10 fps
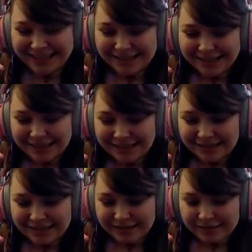
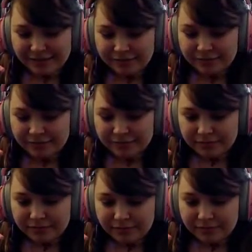
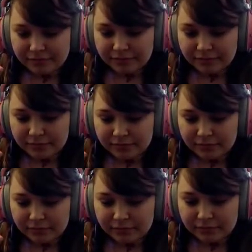
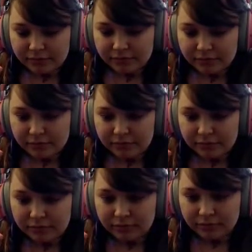
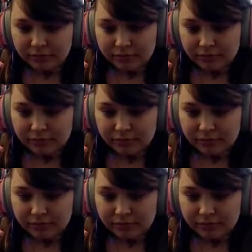[no speech]